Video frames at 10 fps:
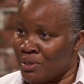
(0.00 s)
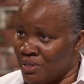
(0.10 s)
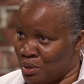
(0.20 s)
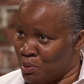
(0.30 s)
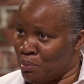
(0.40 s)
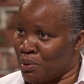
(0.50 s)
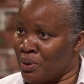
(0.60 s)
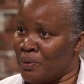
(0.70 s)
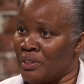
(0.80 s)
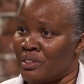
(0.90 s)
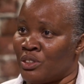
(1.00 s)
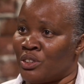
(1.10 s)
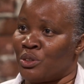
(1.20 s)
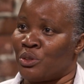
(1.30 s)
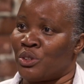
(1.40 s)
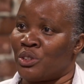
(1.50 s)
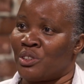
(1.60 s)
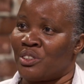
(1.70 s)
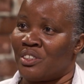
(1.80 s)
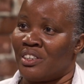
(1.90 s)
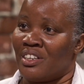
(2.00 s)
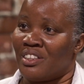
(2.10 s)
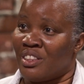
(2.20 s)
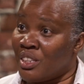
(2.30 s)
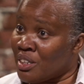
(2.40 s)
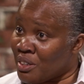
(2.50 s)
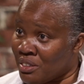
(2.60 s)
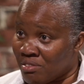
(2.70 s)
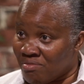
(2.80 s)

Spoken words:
you see people going to church. There,